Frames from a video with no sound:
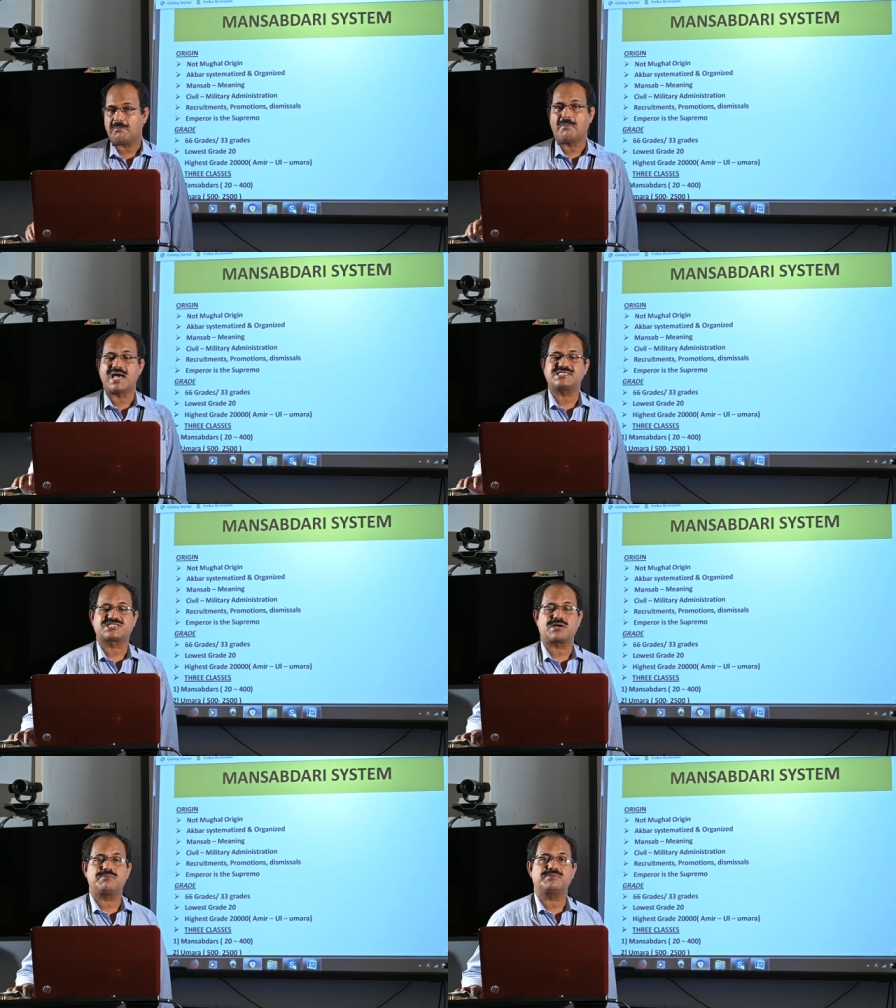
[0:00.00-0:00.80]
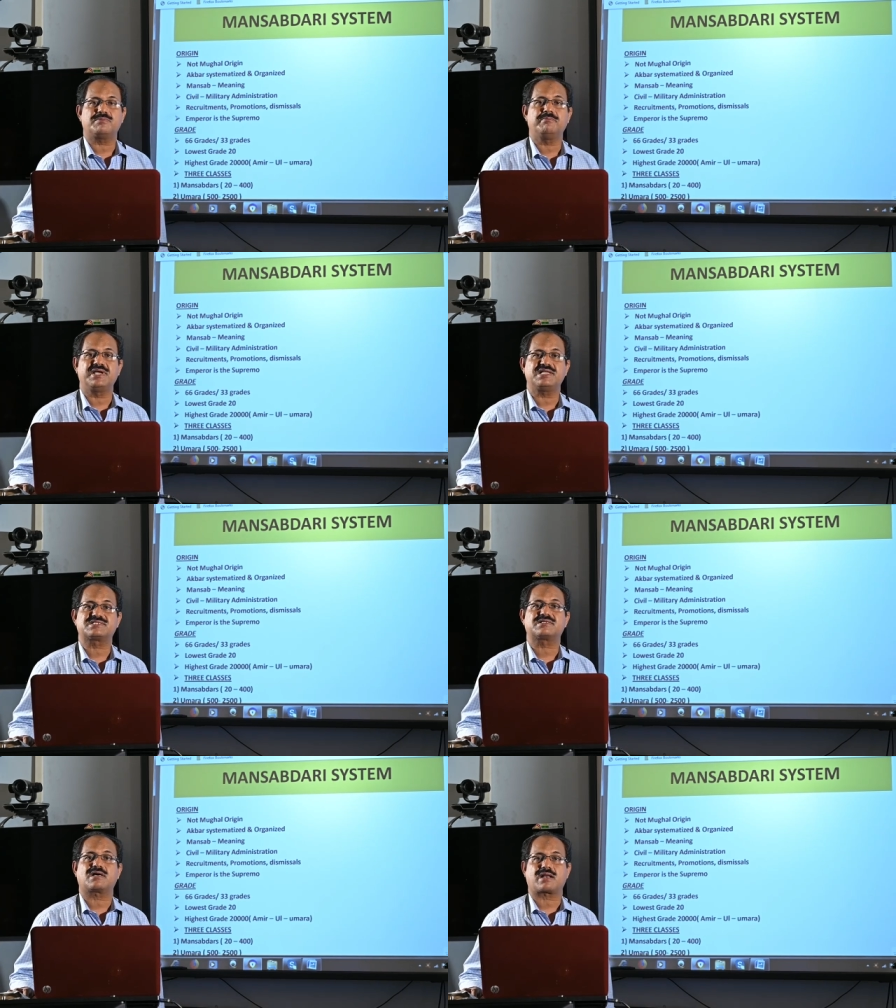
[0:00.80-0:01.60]
Mansab
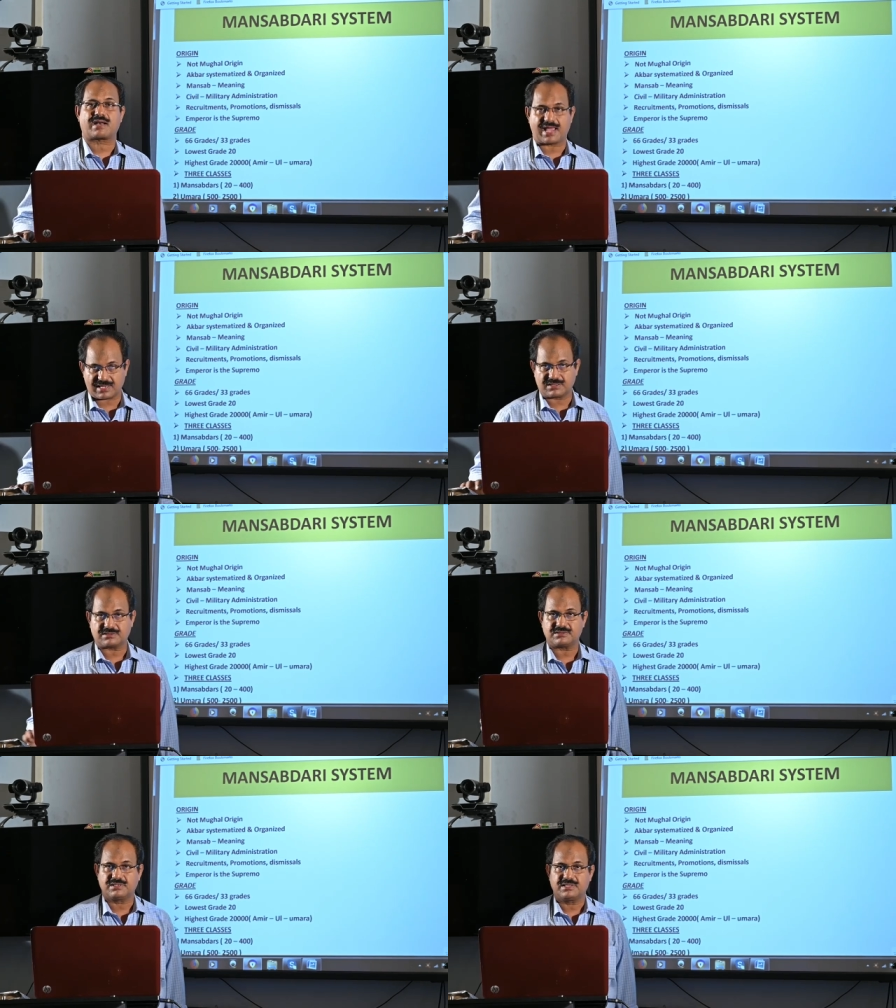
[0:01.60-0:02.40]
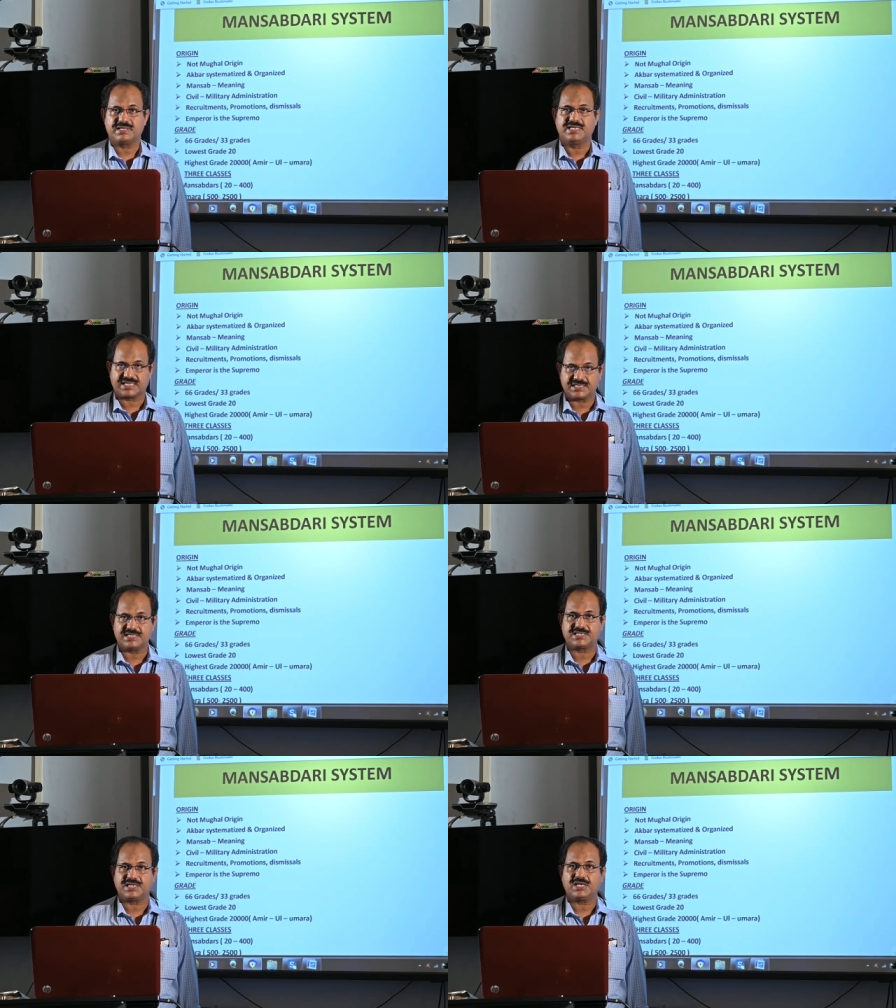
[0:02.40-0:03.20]
means rank,
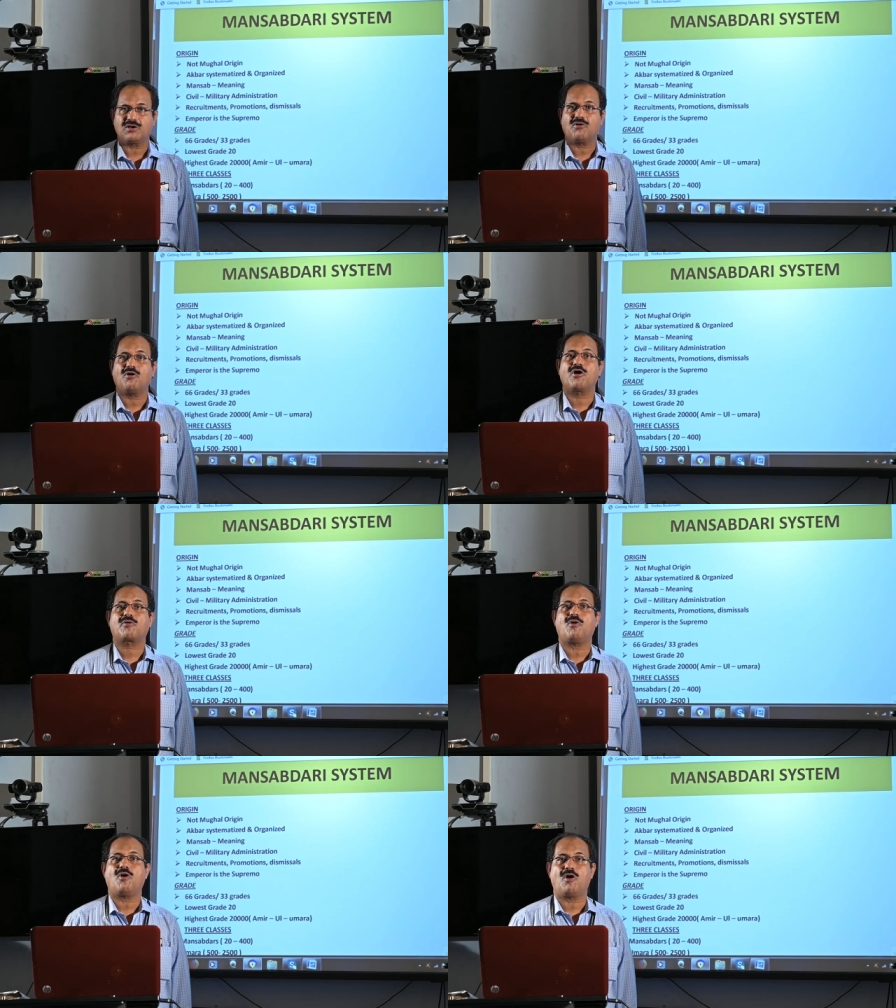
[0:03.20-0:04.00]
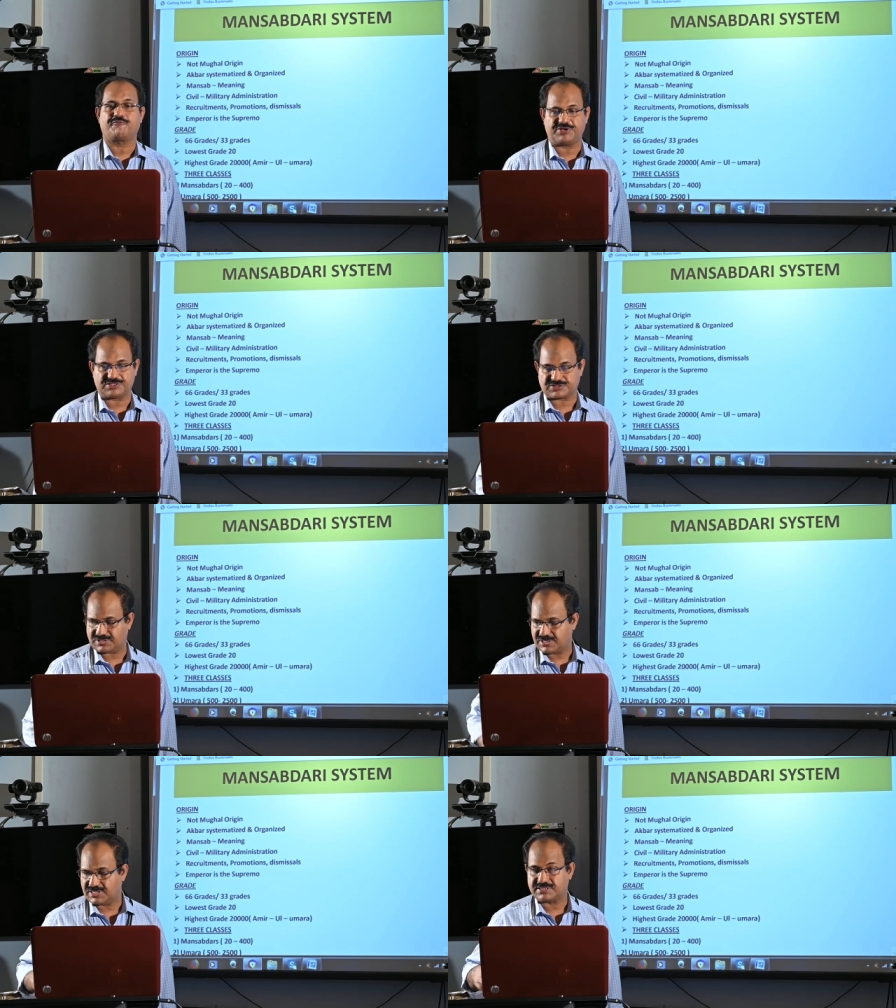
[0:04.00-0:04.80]
dignity or office
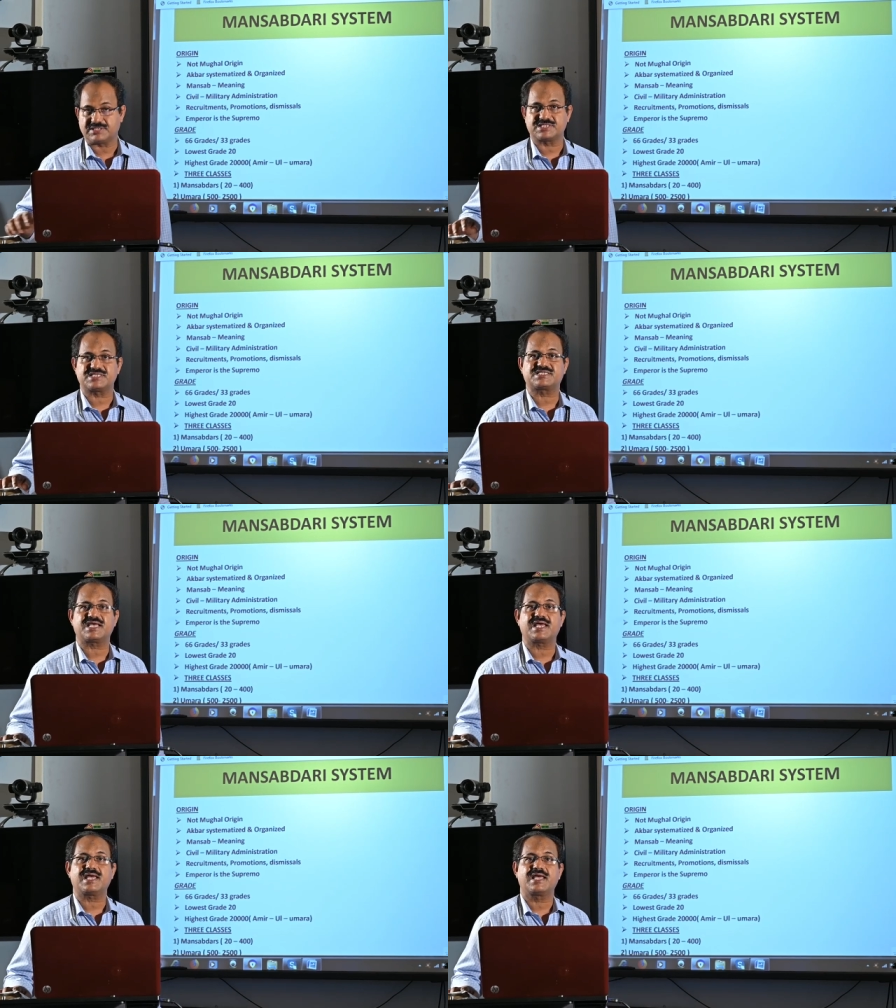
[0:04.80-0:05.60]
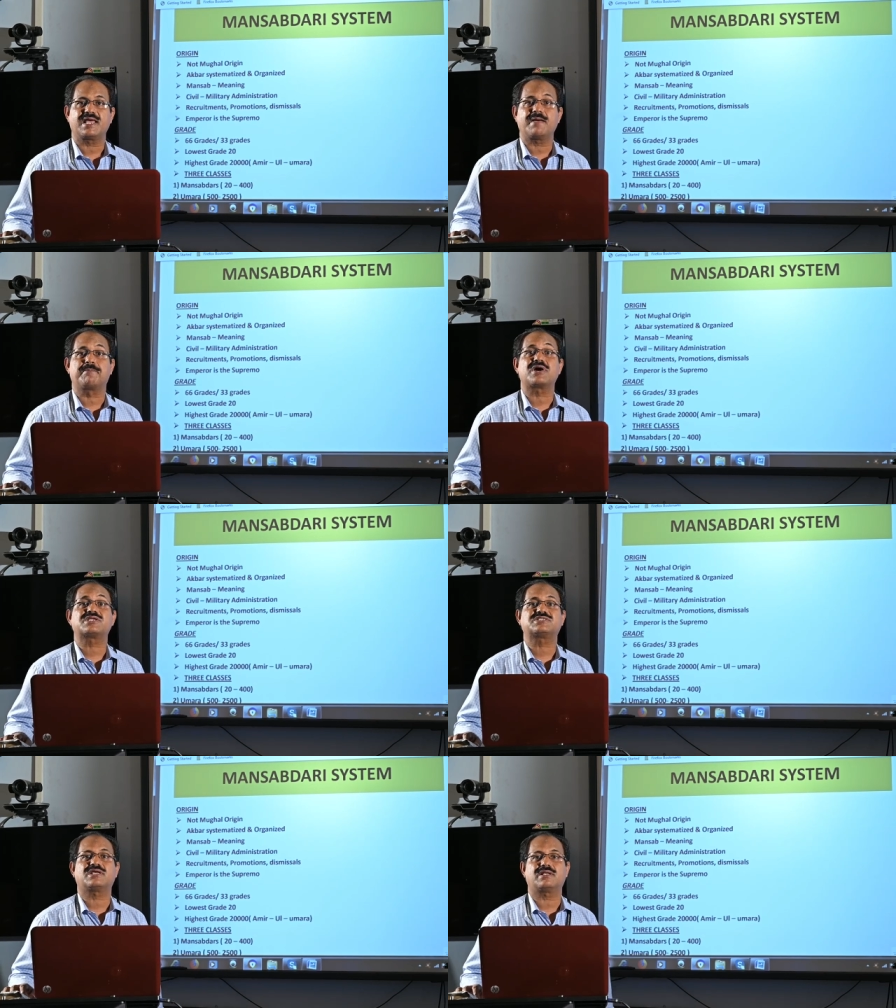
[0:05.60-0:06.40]
this is a, a
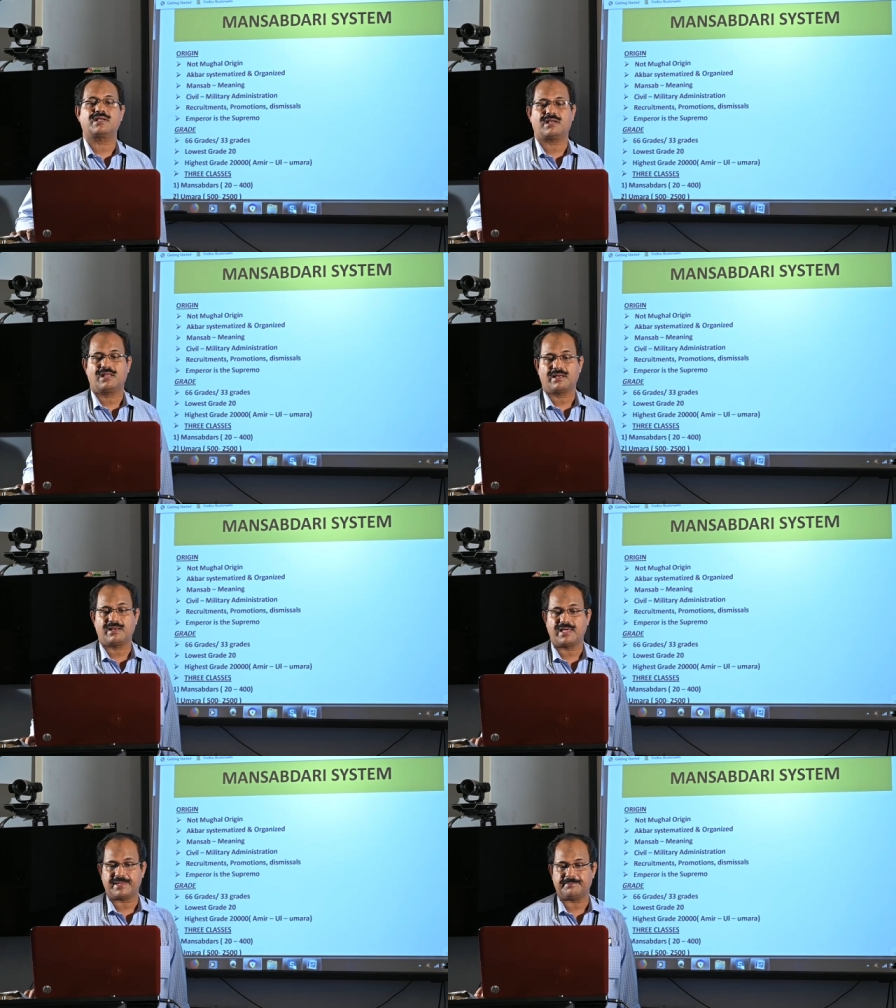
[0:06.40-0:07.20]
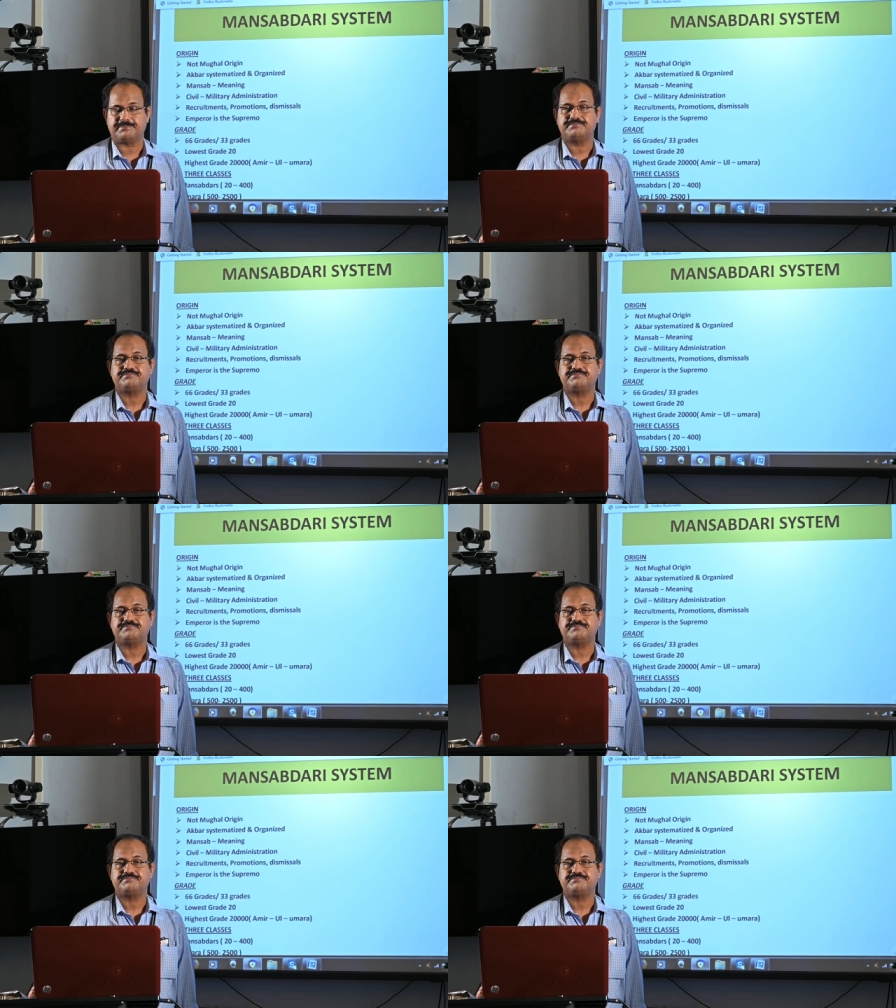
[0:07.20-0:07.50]
Persian name.